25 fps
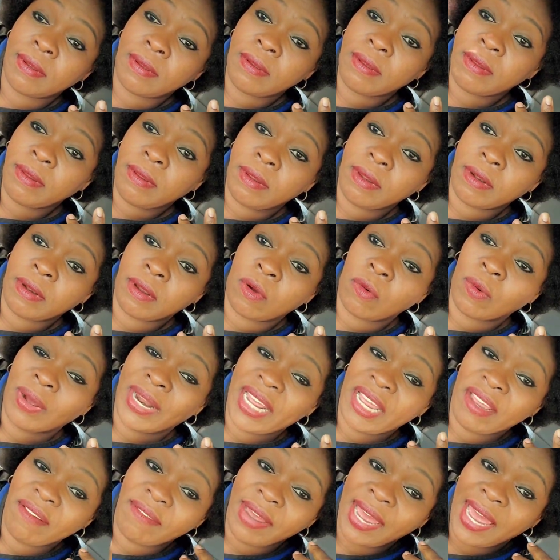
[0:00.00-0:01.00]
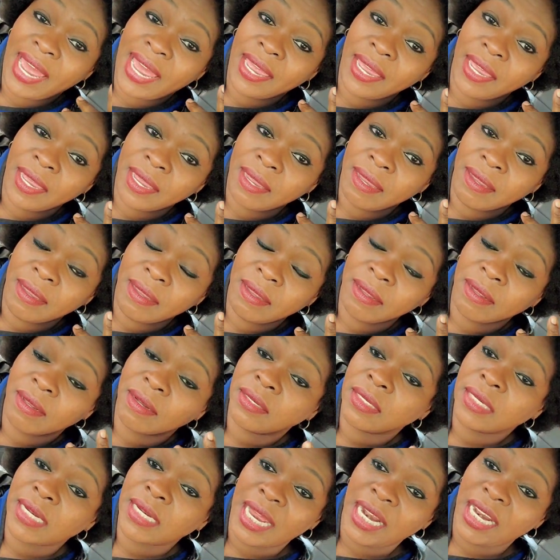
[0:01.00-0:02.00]
You know, whatever I hear,
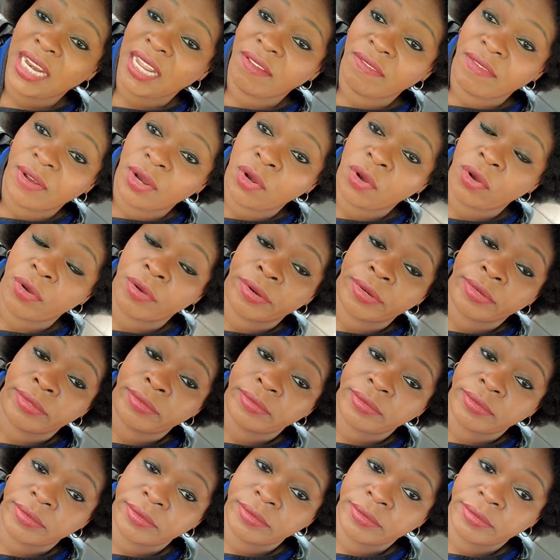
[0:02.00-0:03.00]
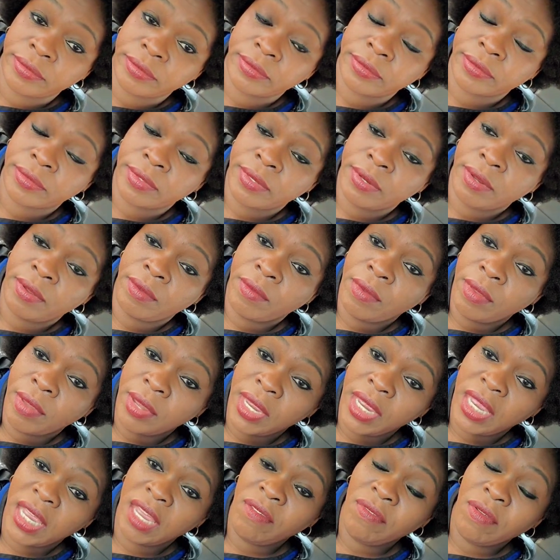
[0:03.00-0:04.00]
that never gone.
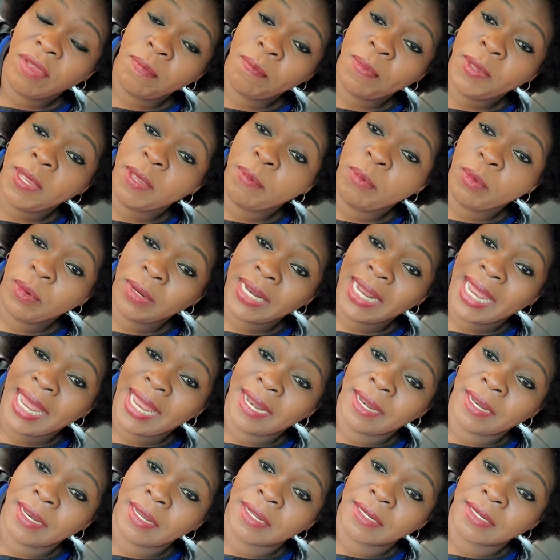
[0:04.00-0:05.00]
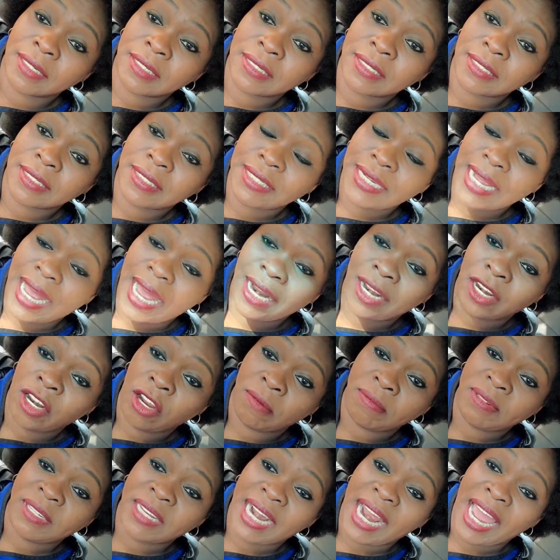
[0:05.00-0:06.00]
Even people that stand
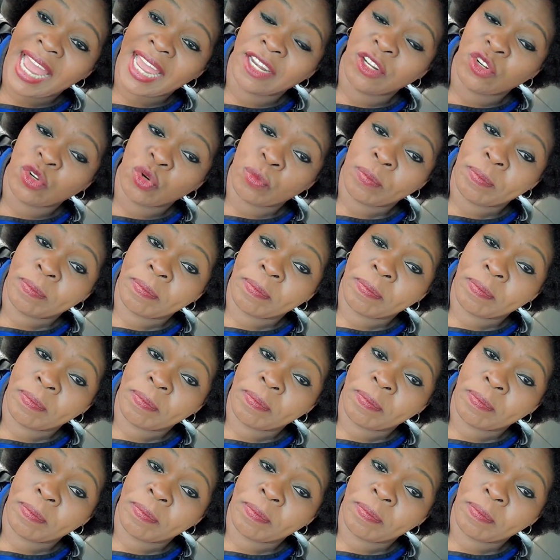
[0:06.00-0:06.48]
up trying to,